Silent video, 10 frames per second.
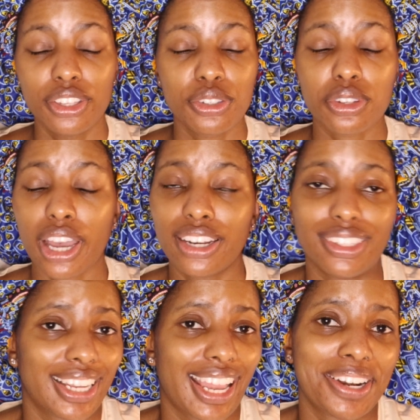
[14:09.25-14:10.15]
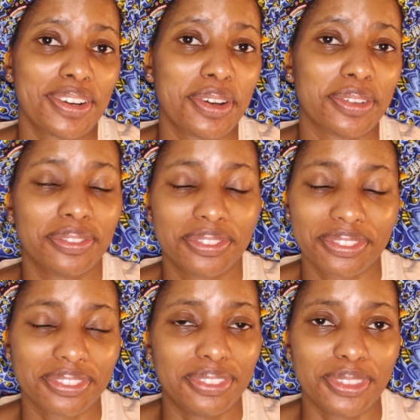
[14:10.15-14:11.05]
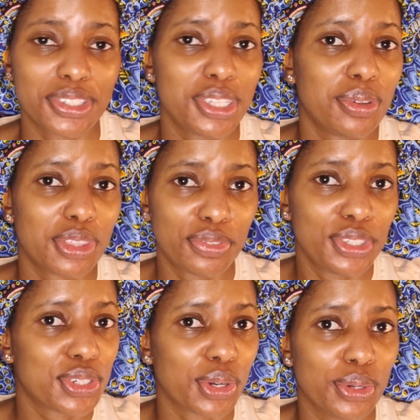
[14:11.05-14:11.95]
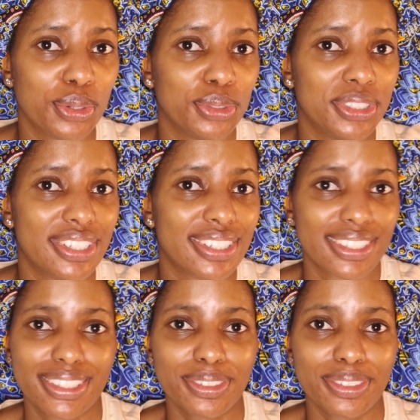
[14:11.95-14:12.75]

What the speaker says: So I don't know. We'll see what the future holds.